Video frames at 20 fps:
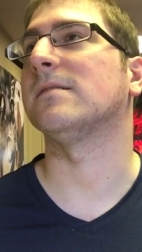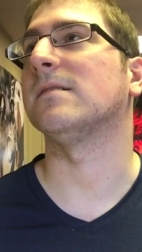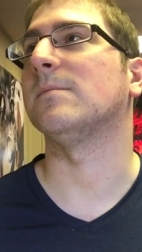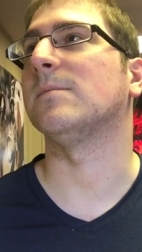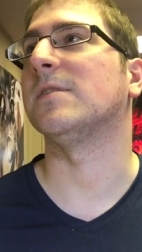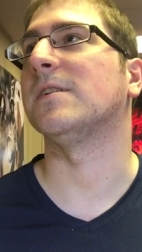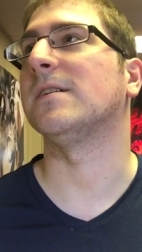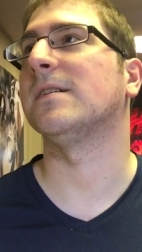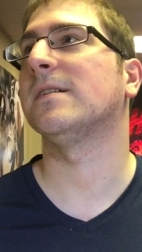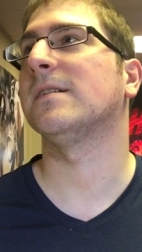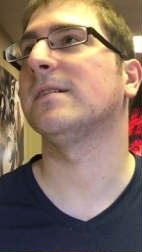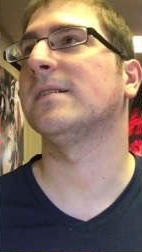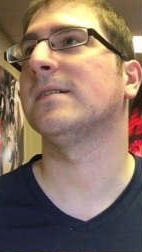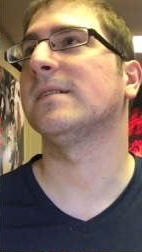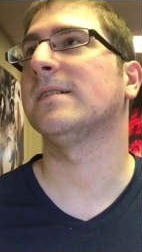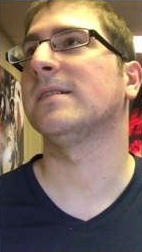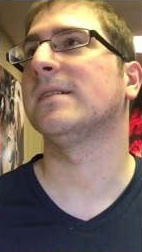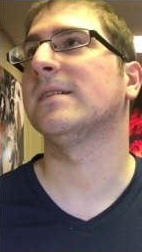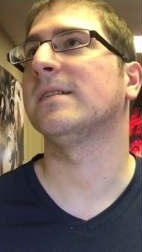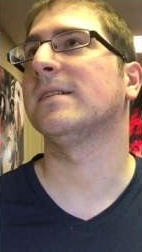somewhere.
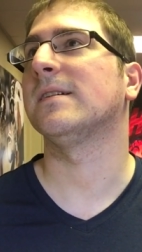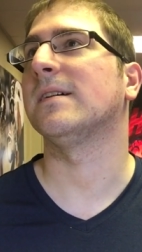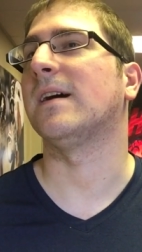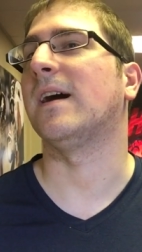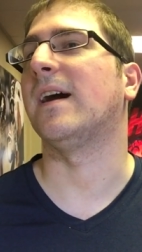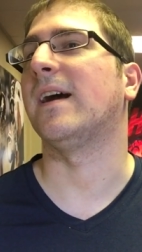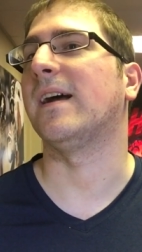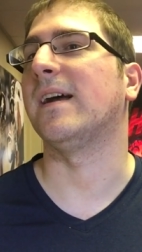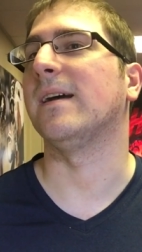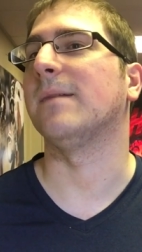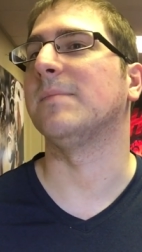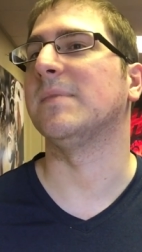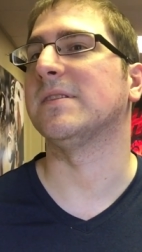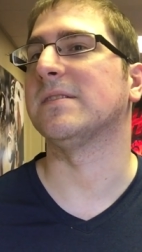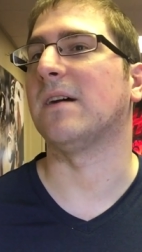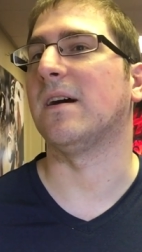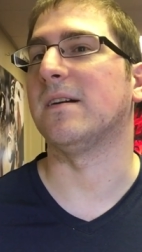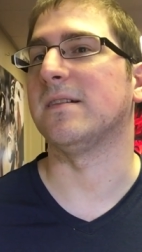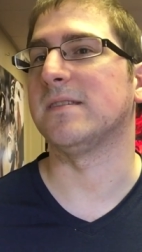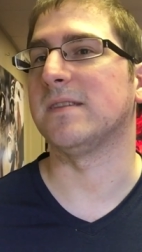Uh, yep,
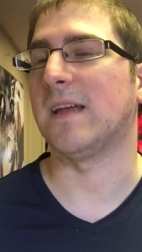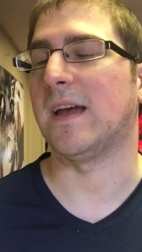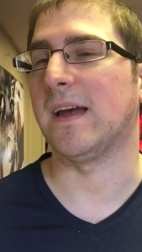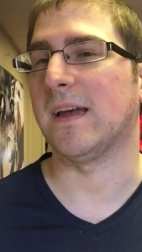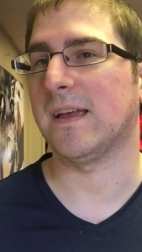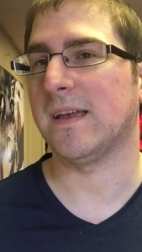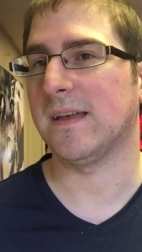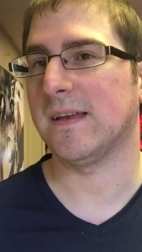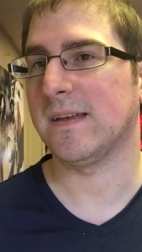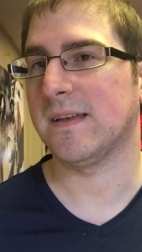it's a hard stack.